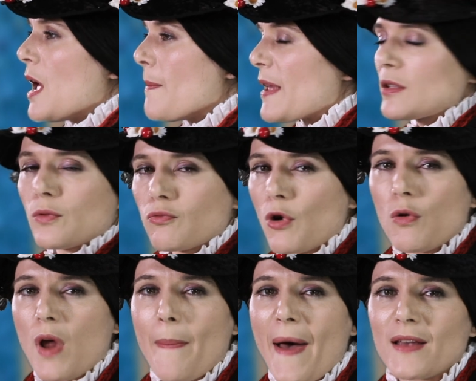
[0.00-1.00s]
best
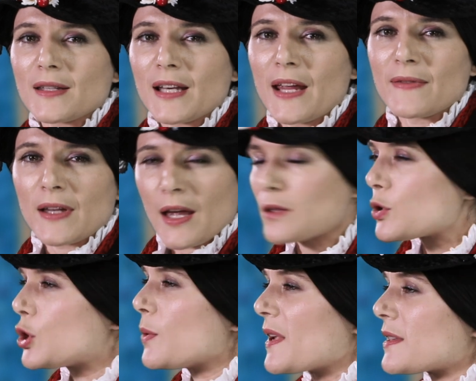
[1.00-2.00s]
roll up our sleeves and
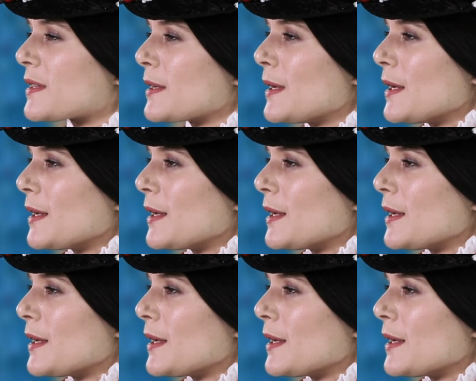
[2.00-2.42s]
get to it.